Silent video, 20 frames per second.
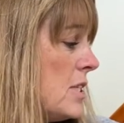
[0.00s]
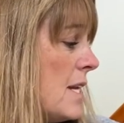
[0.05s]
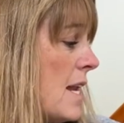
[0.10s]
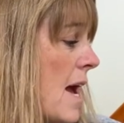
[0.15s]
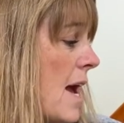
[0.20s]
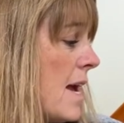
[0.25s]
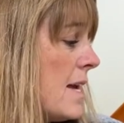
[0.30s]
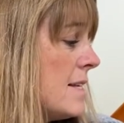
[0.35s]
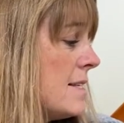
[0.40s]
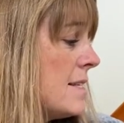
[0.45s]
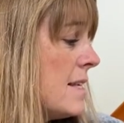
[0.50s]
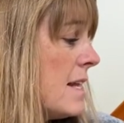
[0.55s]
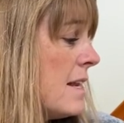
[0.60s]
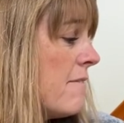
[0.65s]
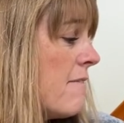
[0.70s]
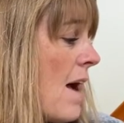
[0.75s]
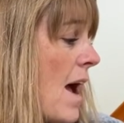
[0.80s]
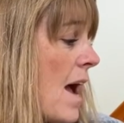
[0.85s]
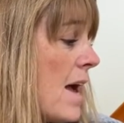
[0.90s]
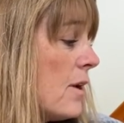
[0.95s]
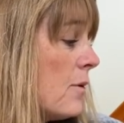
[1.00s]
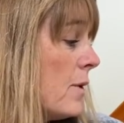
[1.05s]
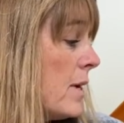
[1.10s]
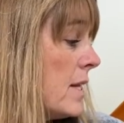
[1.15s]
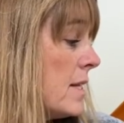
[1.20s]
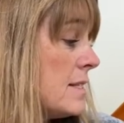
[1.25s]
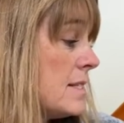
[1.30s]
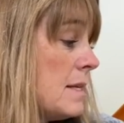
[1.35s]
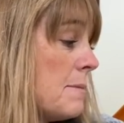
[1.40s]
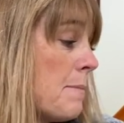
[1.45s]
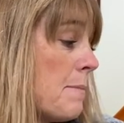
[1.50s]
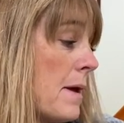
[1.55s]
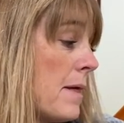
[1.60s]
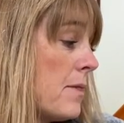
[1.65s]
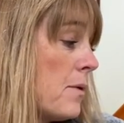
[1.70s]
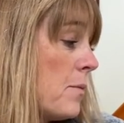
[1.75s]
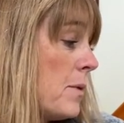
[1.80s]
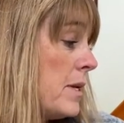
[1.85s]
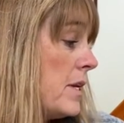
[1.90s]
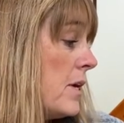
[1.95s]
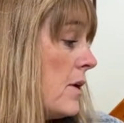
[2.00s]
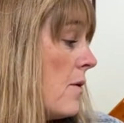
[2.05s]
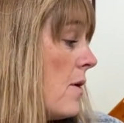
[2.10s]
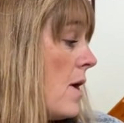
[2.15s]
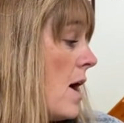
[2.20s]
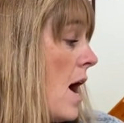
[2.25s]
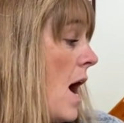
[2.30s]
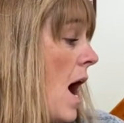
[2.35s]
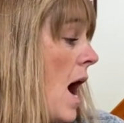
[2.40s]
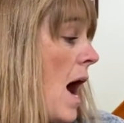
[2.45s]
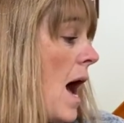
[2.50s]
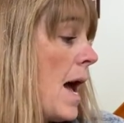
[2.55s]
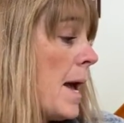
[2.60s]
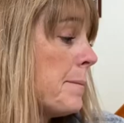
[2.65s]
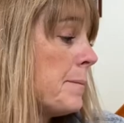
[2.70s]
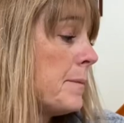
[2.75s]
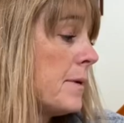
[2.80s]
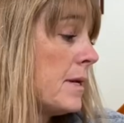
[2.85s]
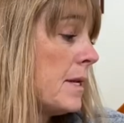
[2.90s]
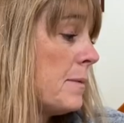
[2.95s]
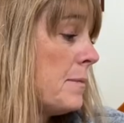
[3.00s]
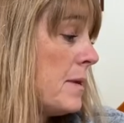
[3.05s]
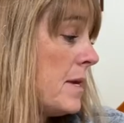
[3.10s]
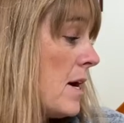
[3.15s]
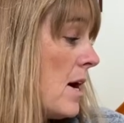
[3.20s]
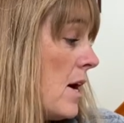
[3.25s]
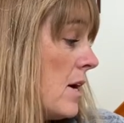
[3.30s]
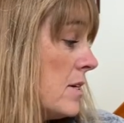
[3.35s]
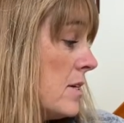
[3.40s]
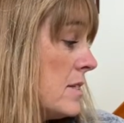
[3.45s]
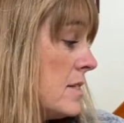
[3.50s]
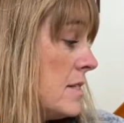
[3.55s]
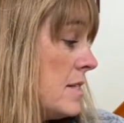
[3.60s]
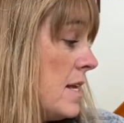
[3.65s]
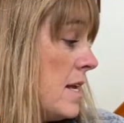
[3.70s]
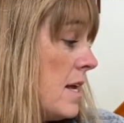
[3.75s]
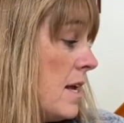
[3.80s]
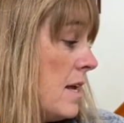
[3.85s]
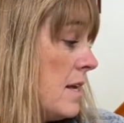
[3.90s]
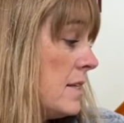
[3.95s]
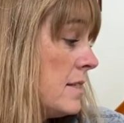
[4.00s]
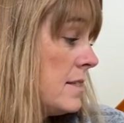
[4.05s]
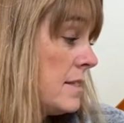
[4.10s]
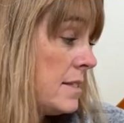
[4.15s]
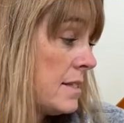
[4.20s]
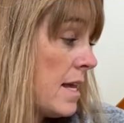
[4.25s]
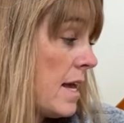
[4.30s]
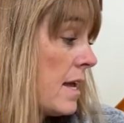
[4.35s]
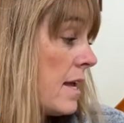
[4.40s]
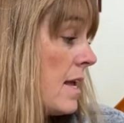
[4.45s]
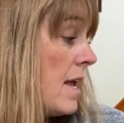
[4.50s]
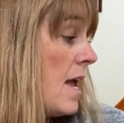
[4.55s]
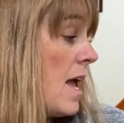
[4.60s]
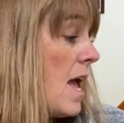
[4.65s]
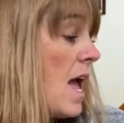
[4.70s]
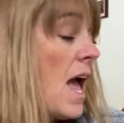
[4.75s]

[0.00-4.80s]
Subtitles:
And I said if I don't get a seat by the window, I'm going to be car seat sick.